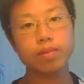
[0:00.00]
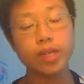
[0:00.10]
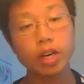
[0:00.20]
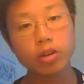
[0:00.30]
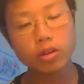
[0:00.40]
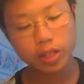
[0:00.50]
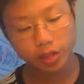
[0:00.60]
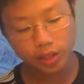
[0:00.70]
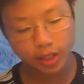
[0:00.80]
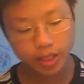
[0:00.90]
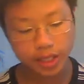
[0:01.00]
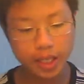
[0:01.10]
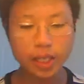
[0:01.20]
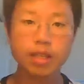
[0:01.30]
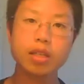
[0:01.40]
Now, as you can
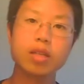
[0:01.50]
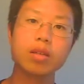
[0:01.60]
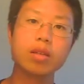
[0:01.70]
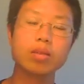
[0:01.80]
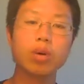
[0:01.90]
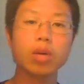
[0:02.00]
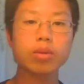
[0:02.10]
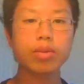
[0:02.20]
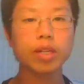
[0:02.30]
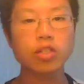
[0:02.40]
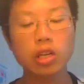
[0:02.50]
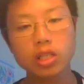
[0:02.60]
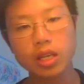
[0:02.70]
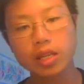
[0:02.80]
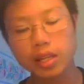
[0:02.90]
see, the problem has
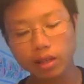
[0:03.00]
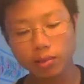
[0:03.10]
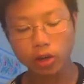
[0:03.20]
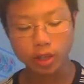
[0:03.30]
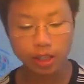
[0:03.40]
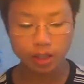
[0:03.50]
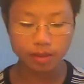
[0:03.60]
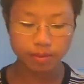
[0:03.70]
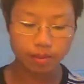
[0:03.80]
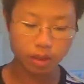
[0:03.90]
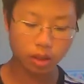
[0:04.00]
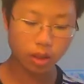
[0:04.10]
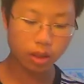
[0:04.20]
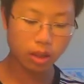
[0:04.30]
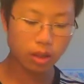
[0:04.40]
changed slightly in part D.
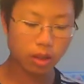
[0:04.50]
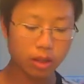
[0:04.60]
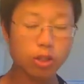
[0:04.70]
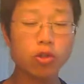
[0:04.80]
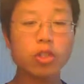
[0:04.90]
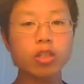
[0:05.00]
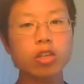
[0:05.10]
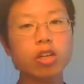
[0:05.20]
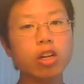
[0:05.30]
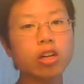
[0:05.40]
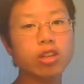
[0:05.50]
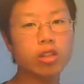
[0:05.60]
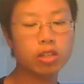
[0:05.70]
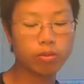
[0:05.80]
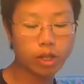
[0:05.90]
The strings are
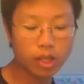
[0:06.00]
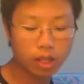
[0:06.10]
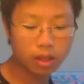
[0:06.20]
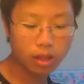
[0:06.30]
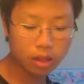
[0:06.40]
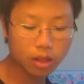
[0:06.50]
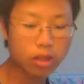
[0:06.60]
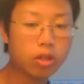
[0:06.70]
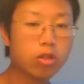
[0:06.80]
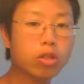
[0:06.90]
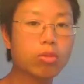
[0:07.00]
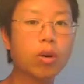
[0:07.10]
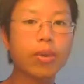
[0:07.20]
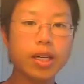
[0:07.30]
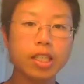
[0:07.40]
longer, meaning the two
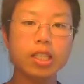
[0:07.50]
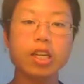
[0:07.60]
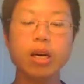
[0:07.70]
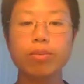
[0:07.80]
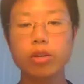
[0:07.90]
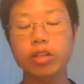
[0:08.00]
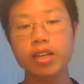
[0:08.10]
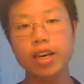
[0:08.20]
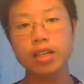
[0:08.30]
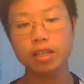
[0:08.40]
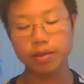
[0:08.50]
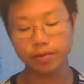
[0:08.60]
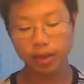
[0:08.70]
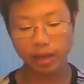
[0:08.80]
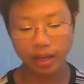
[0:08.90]
small blocks at the top are not
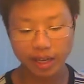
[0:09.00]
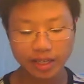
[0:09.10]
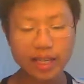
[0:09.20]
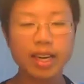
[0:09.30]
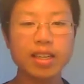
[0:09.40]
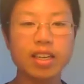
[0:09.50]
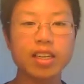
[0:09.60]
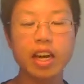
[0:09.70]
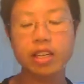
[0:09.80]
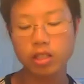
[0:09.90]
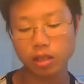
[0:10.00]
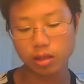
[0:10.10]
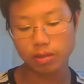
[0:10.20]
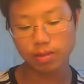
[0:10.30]
as tightly attached.